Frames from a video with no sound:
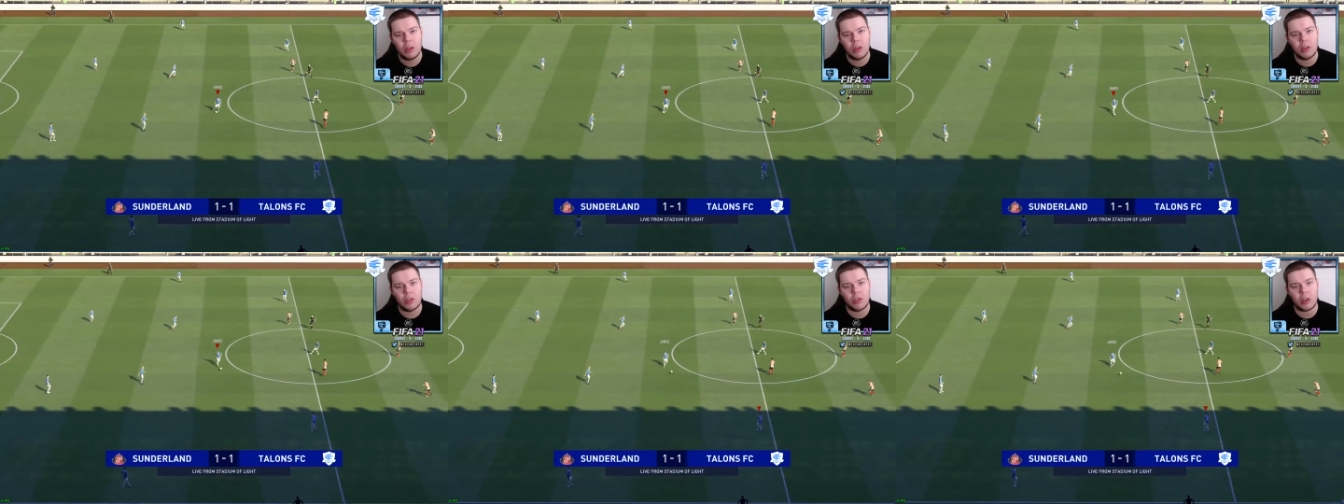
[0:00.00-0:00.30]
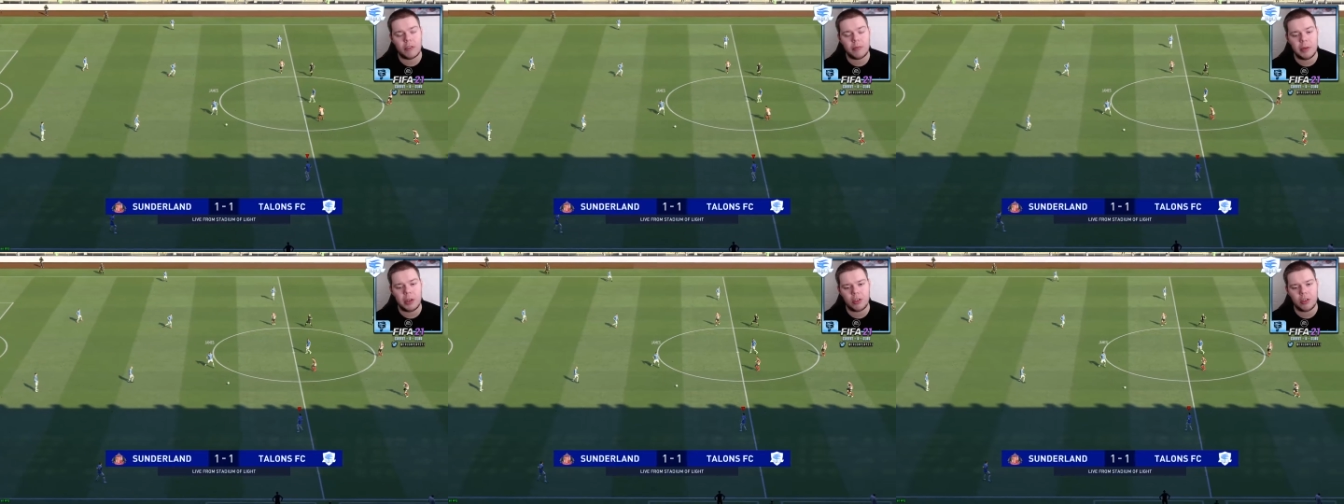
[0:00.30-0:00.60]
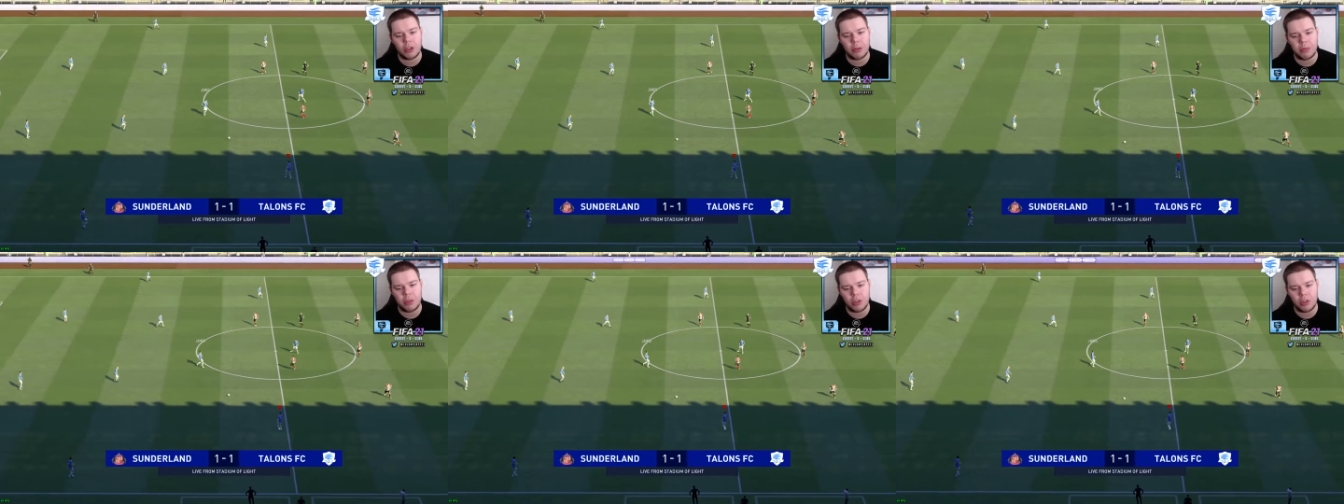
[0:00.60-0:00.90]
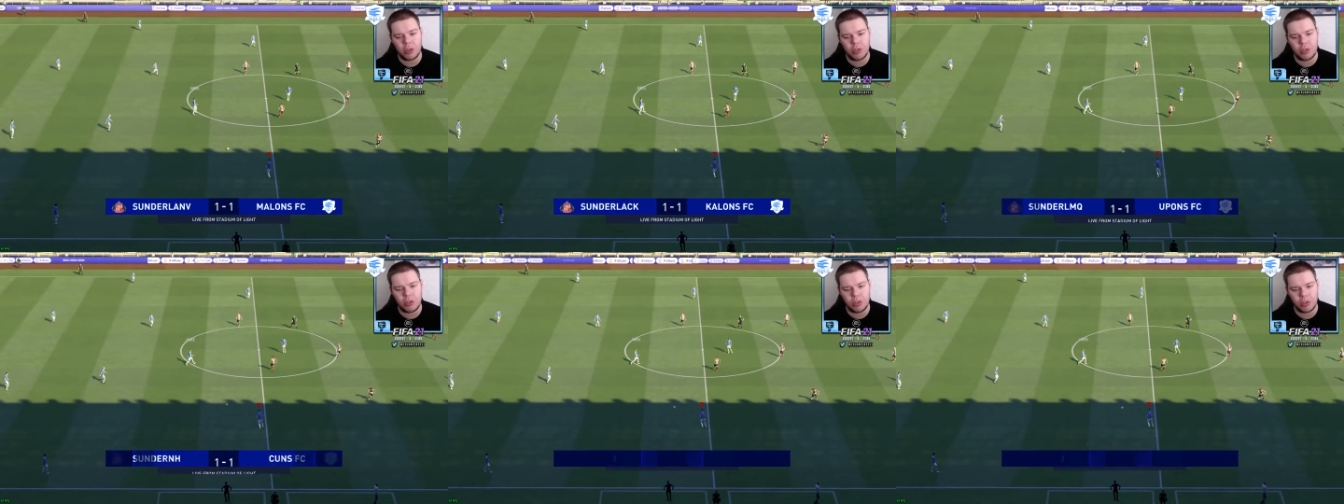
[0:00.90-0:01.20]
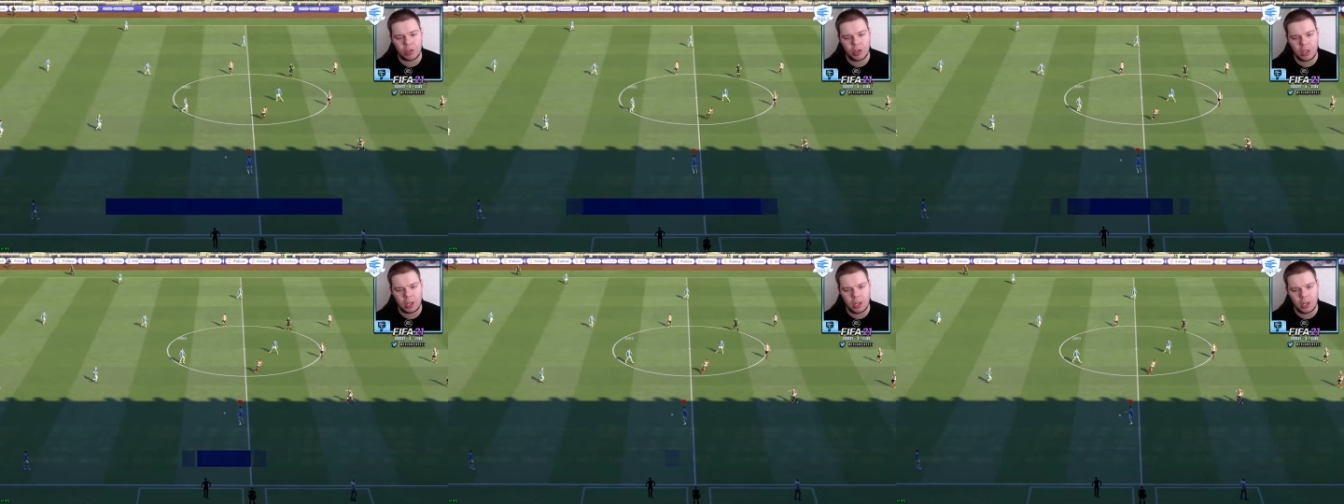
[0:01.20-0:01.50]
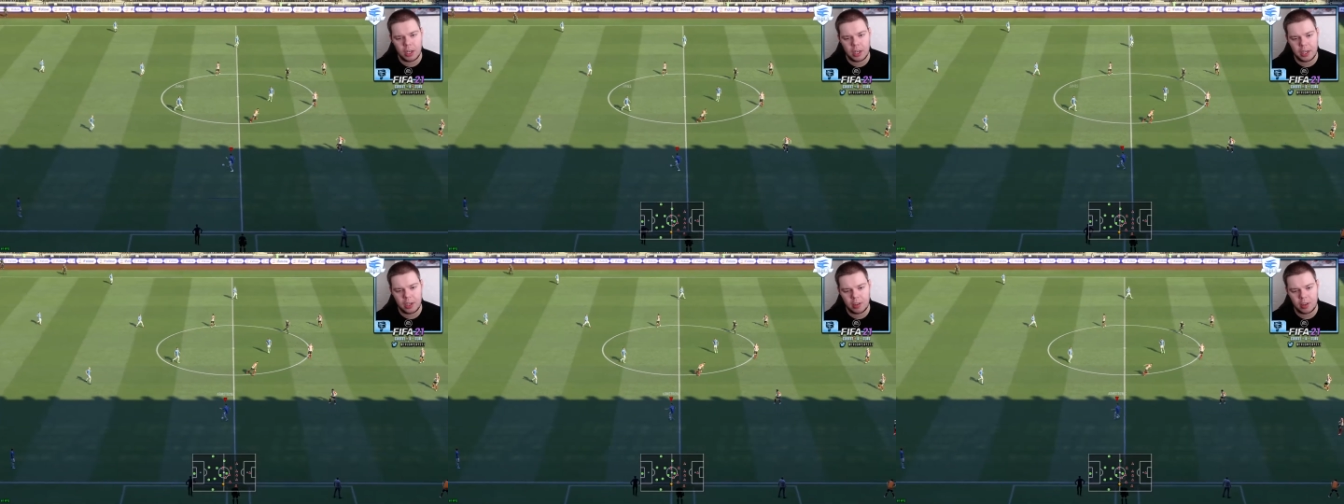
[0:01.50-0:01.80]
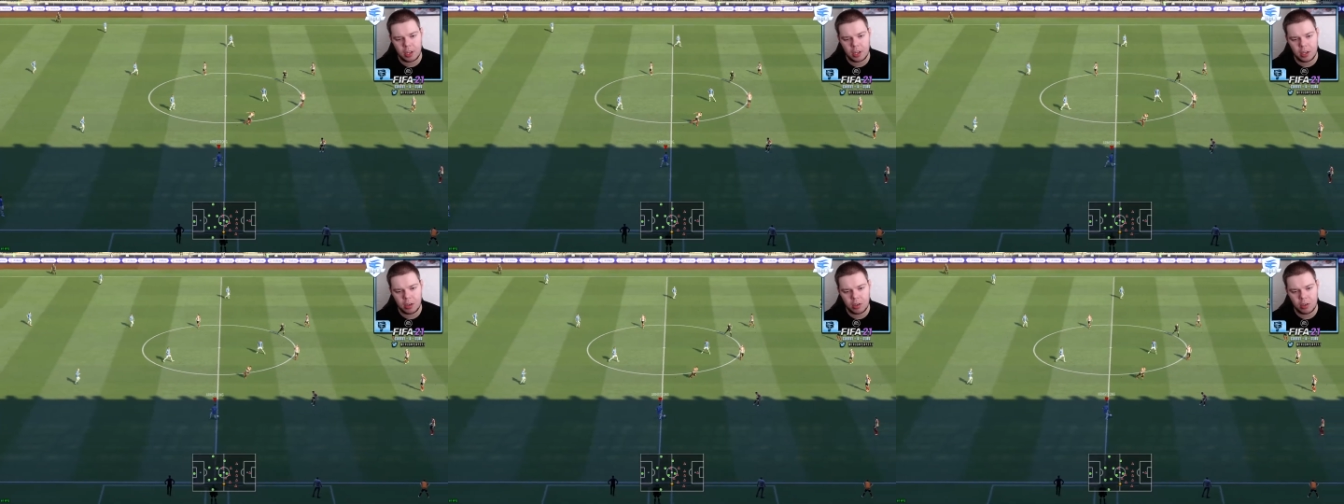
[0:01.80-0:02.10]
So I've made a substitution, ladies
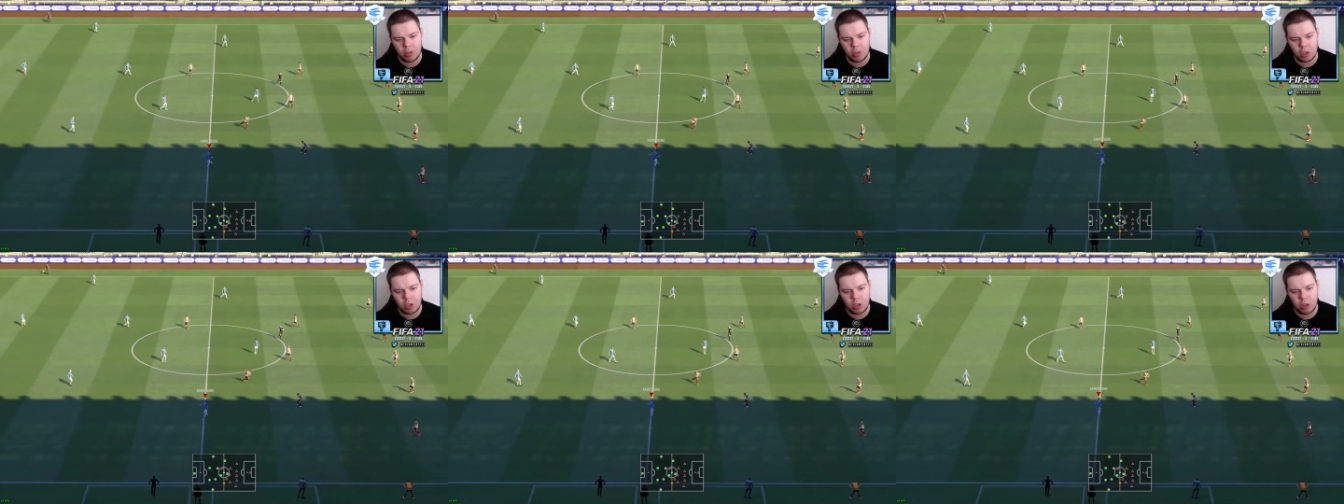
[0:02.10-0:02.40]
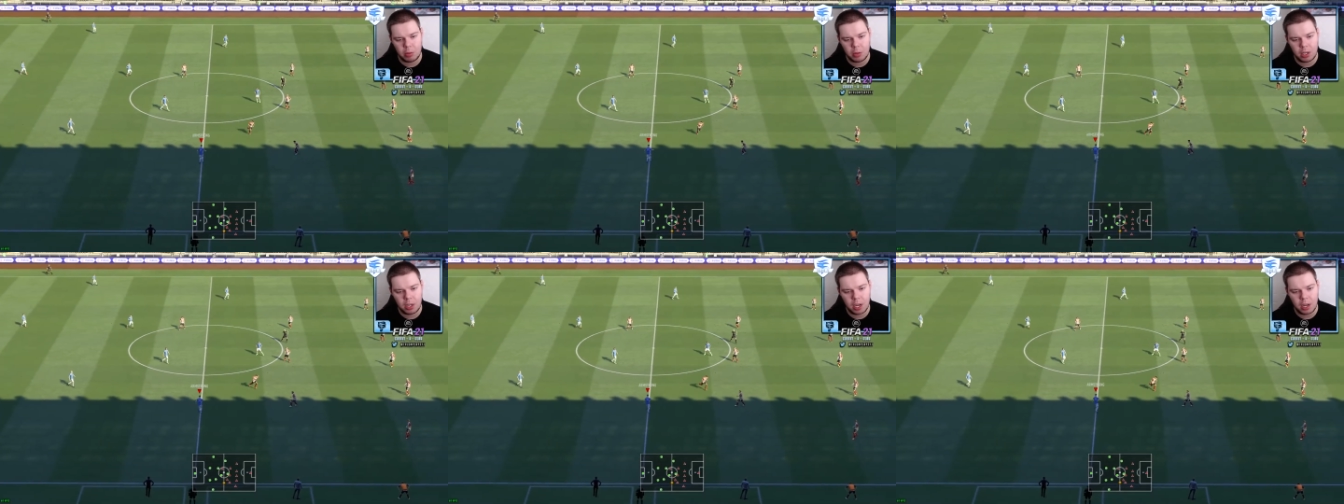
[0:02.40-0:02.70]
and gentlemen.